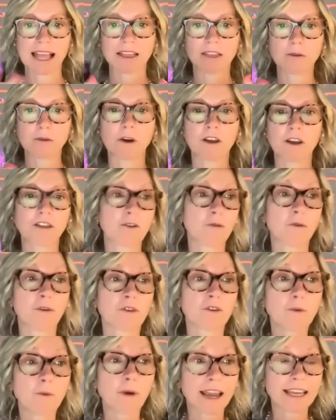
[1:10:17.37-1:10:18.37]
the,
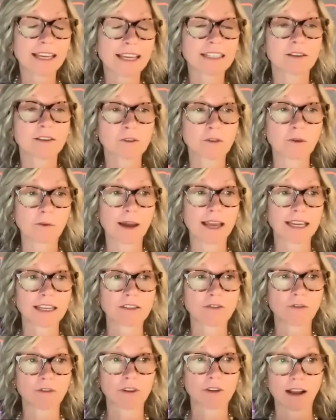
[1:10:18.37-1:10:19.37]
the, the way it the way
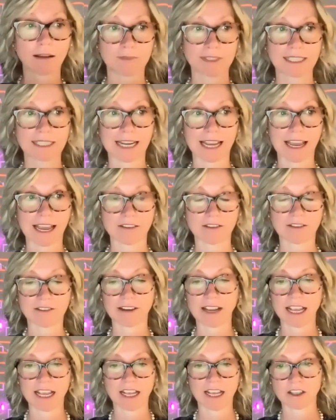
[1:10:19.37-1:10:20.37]
it all comes together.